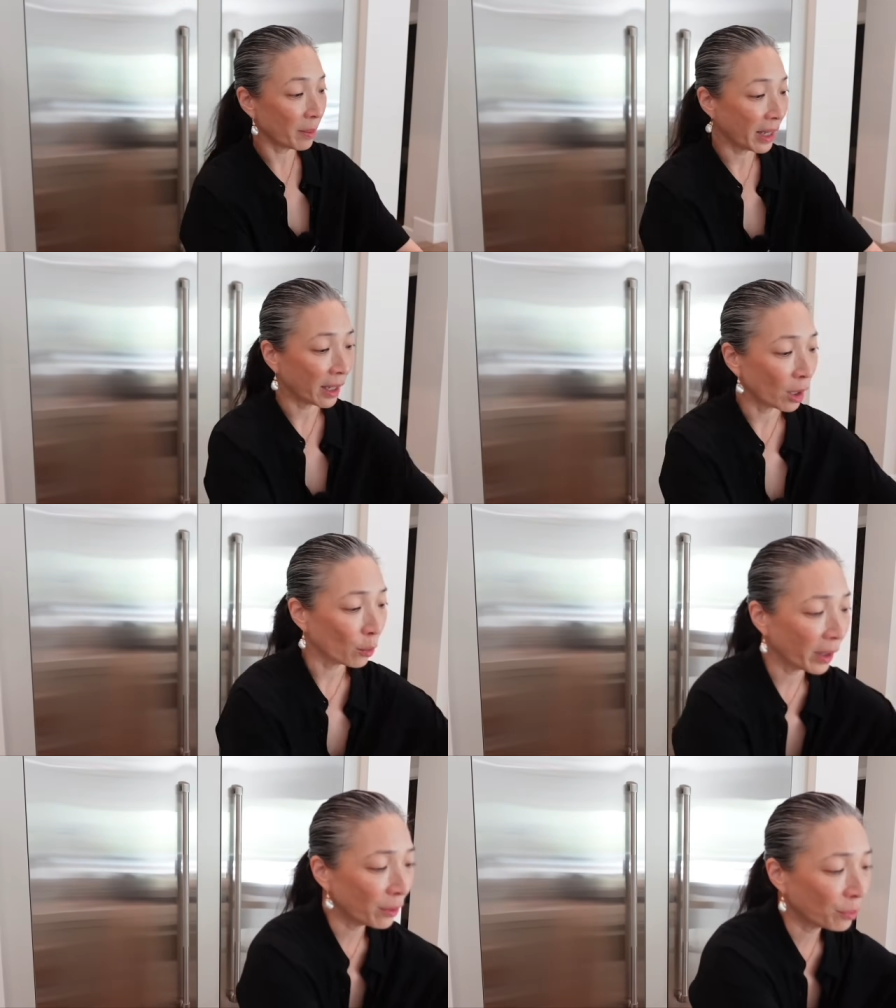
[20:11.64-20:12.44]
making our
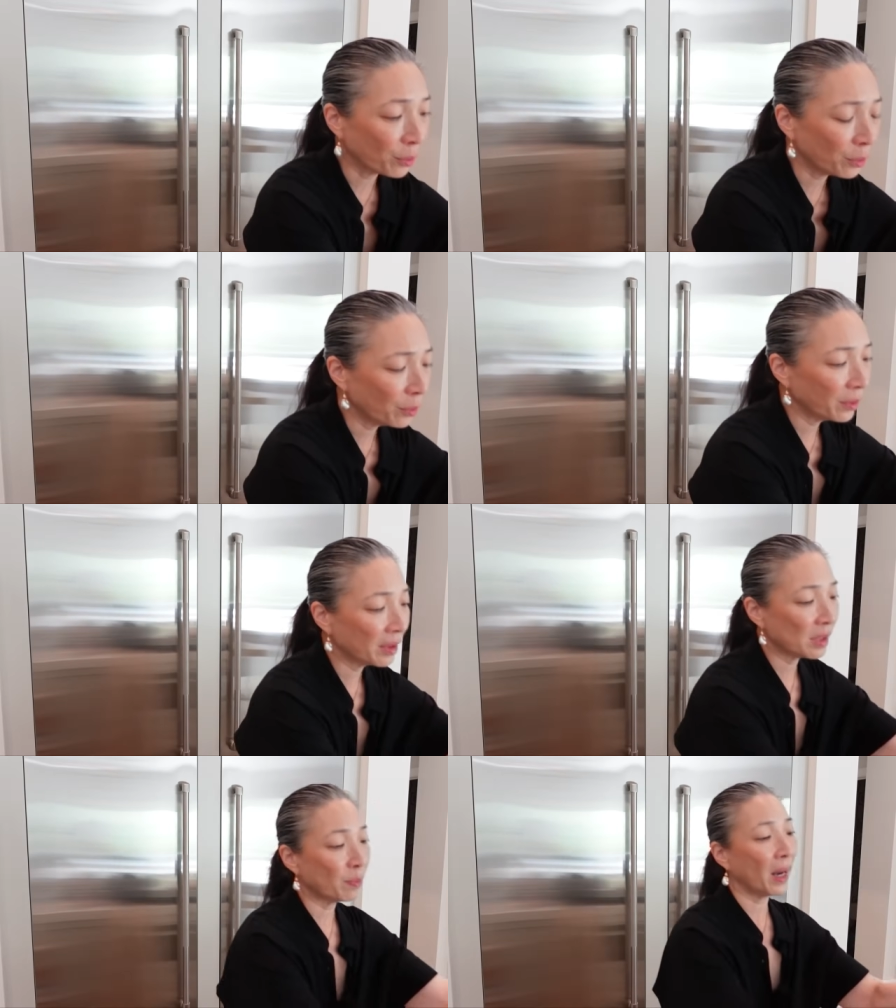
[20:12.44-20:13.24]
way through
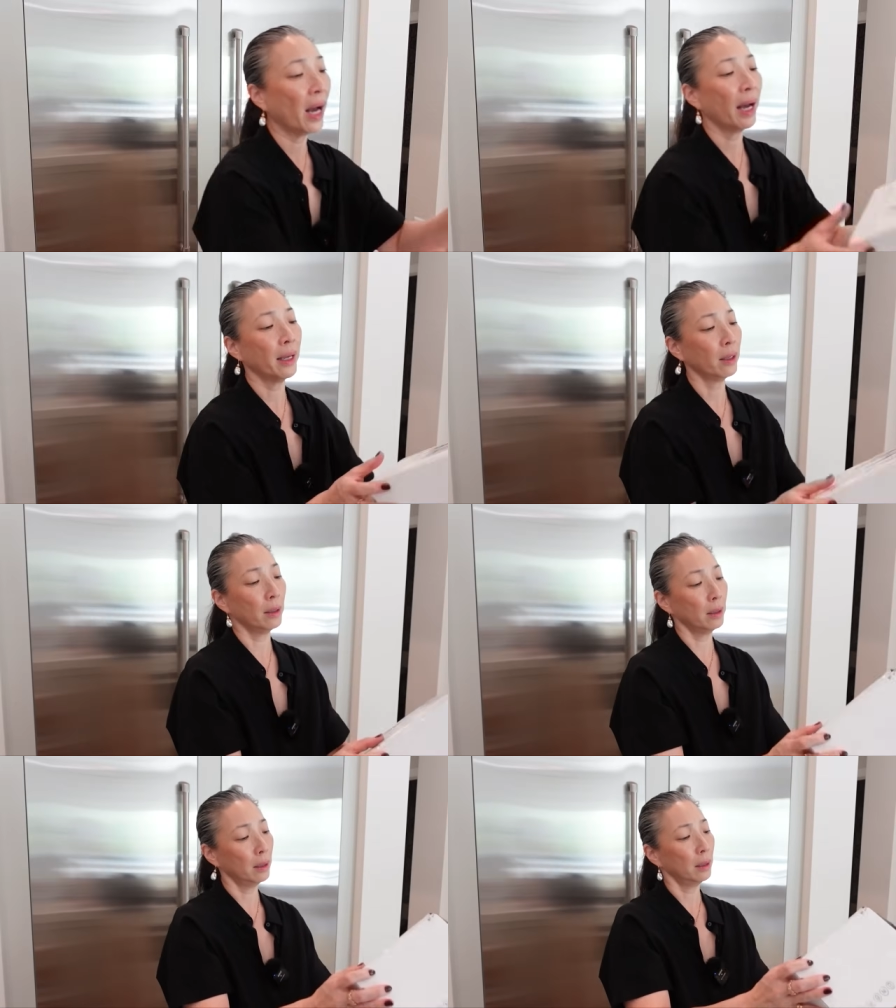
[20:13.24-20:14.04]
this pile.